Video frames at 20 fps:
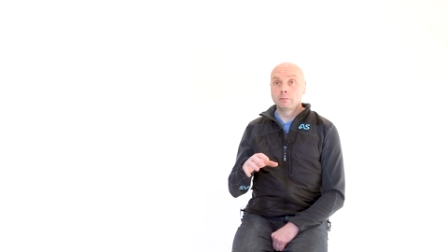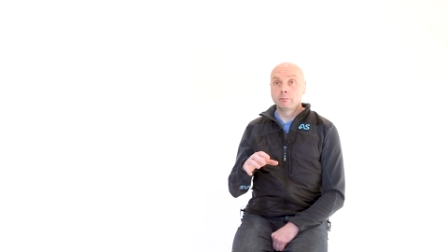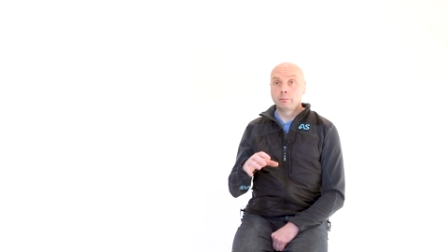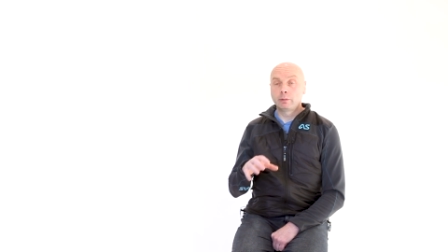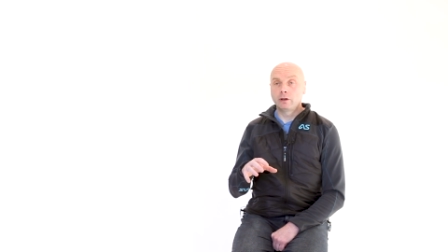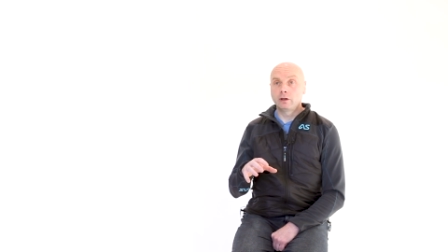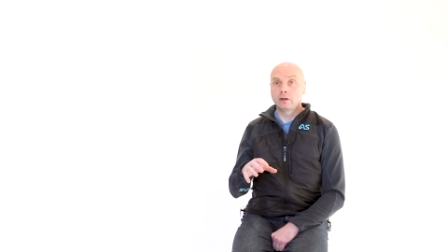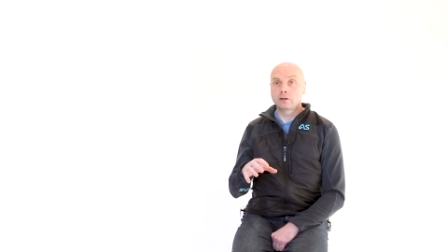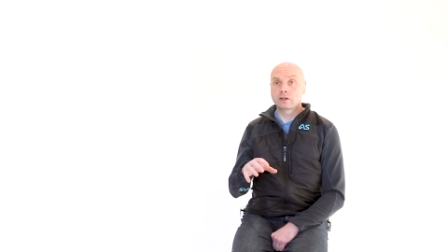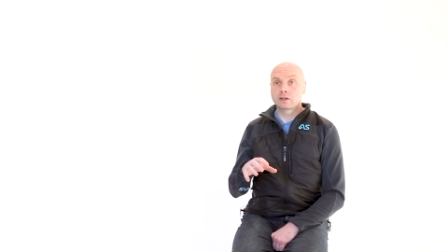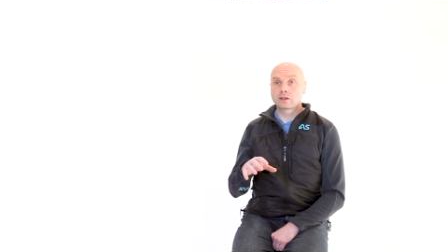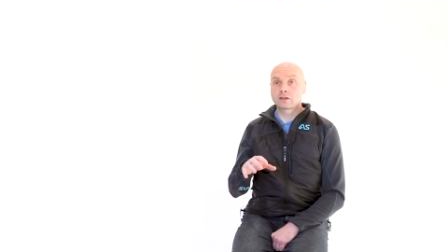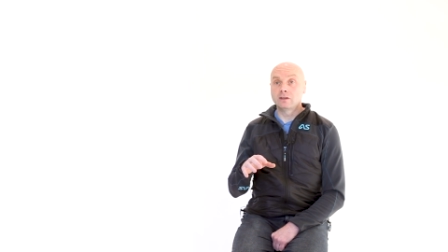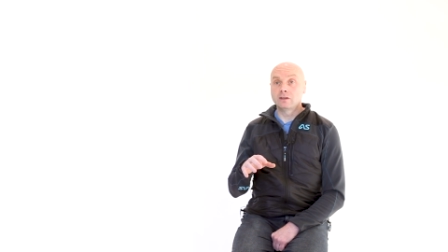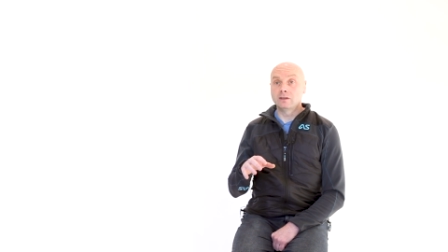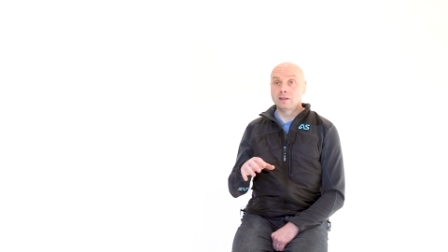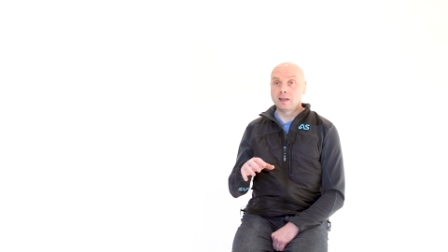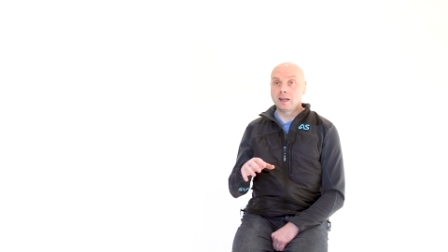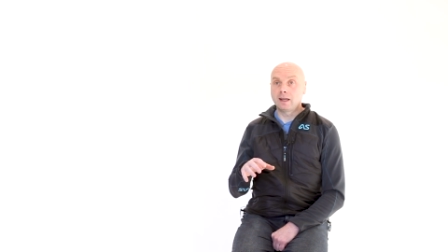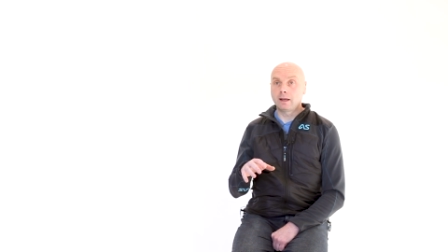purchase
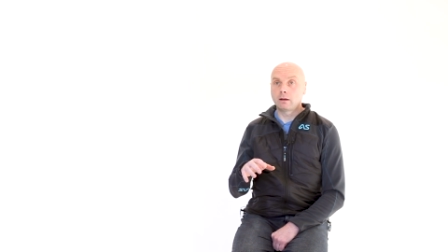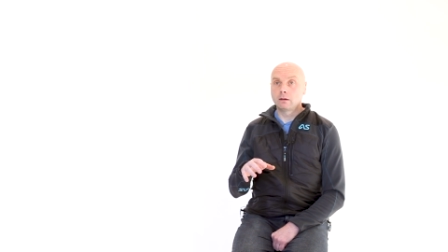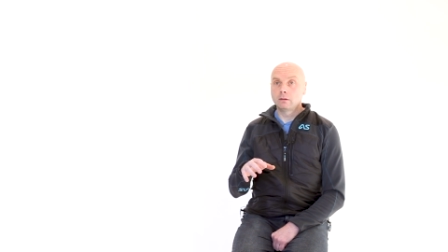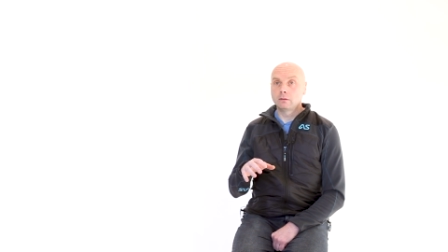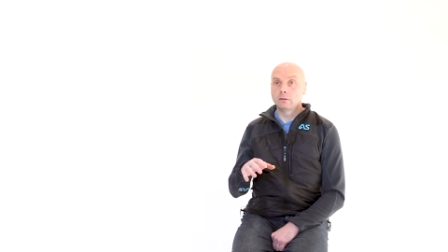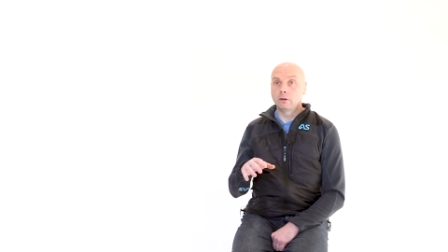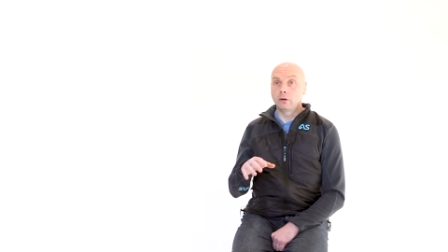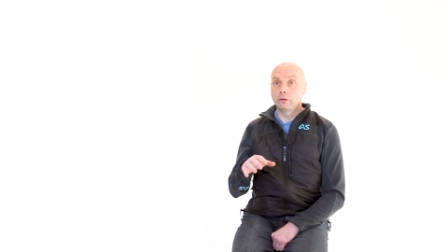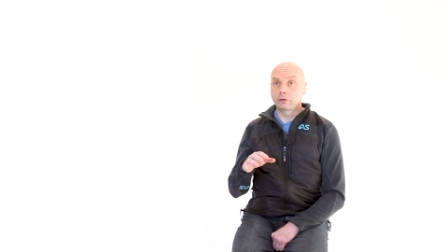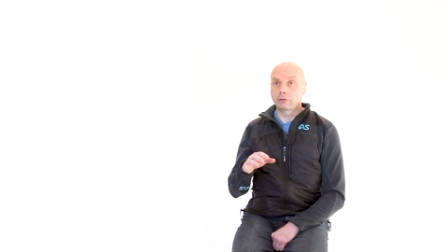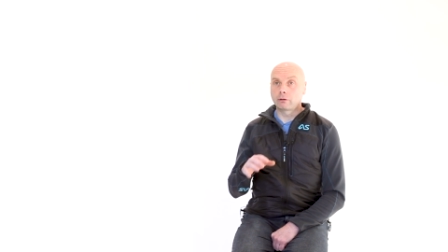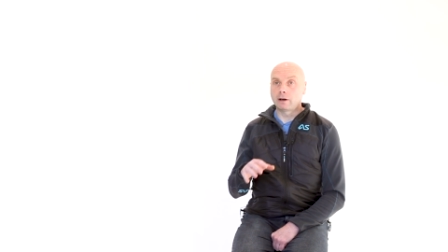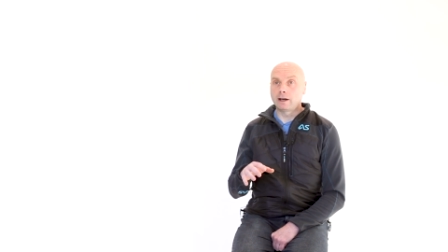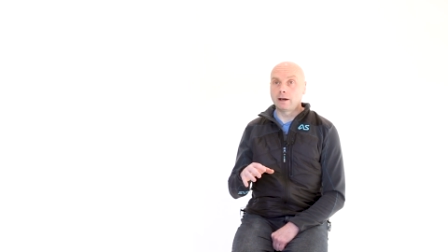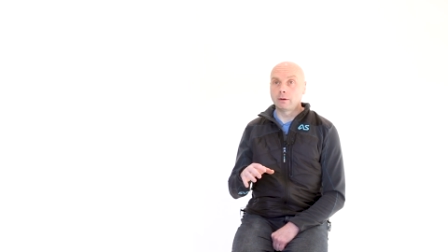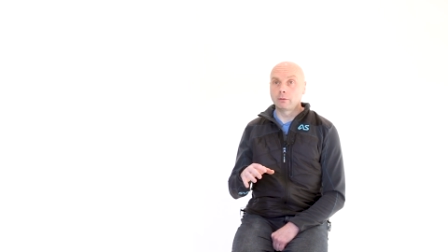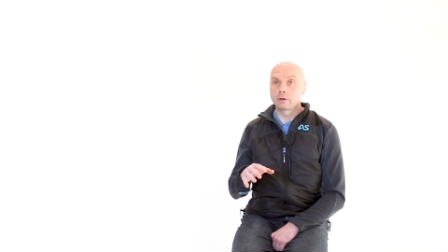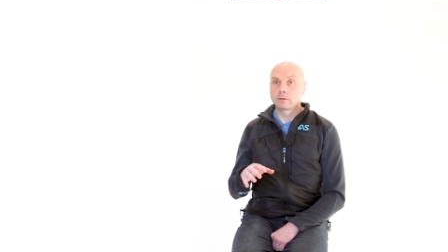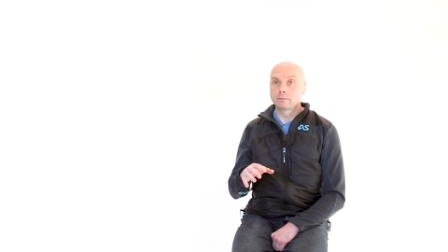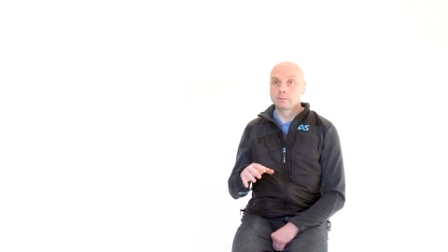and dig on the
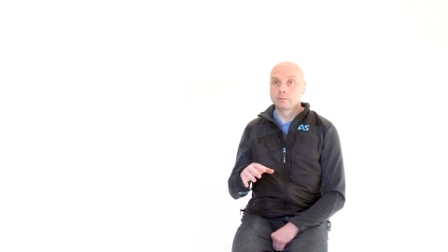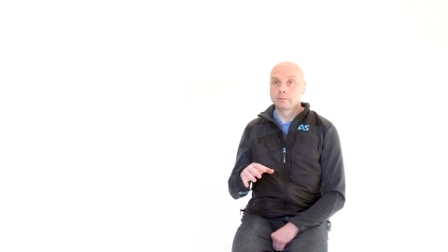ground.